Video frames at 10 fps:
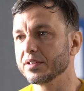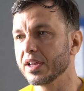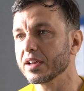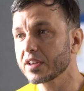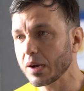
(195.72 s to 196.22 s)
there are
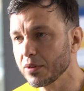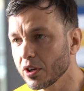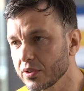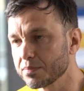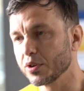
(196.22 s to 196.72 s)
a couple of
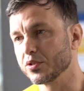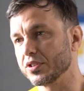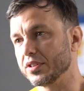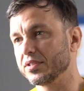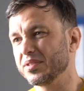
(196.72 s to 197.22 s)

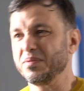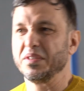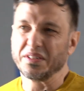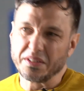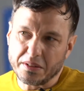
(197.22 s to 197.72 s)
approaches.
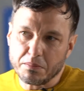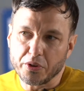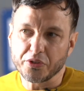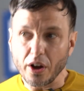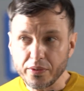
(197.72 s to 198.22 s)
The most
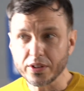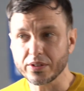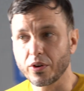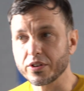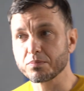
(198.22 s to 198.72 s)
obvious
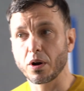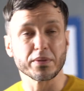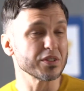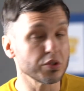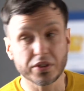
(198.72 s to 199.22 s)
one is probably
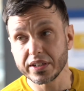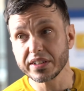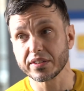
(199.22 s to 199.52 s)
to delete the